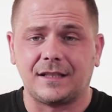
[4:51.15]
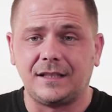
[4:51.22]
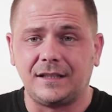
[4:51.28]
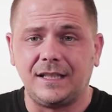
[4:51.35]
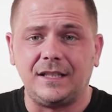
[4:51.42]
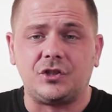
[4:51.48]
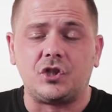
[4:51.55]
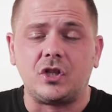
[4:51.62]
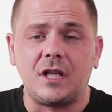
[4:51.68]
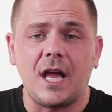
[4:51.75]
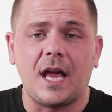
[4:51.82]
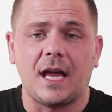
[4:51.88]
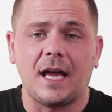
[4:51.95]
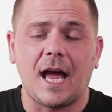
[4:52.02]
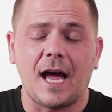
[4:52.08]
Each
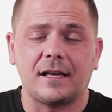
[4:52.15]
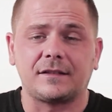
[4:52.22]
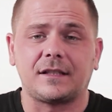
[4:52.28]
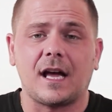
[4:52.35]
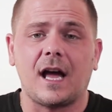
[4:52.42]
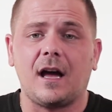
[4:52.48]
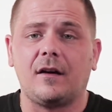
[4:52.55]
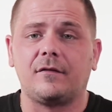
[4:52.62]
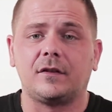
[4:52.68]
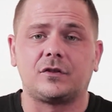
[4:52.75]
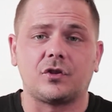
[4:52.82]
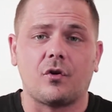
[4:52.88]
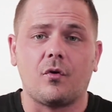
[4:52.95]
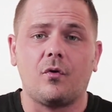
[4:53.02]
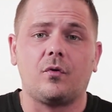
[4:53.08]
day has to have
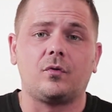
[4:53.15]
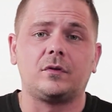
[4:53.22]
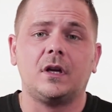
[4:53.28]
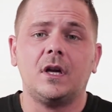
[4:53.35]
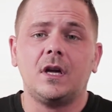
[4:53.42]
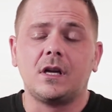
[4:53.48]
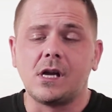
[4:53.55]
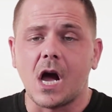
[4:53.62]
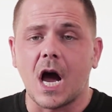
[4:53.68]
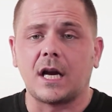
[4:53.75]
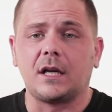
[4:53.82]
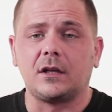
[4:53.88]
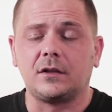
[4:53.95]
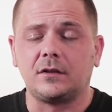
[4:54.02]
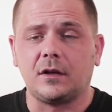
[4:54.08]
its own
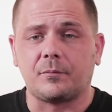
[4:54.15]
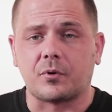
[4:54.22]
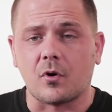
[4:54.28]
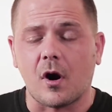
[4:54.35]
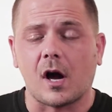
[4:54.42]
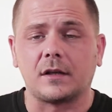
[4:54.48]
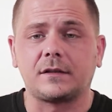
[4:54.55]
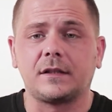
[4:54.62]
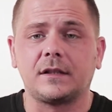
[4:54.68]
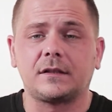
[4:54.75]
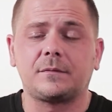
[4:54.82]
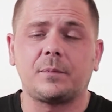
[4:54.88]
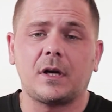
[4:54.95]
guided process,